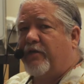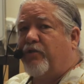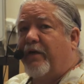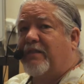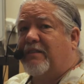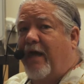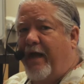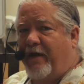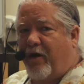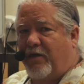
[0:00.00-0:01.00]
to
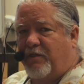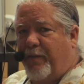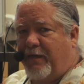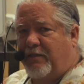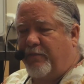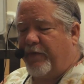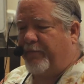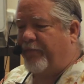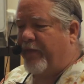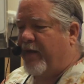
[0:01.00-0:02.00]
excite our specimen.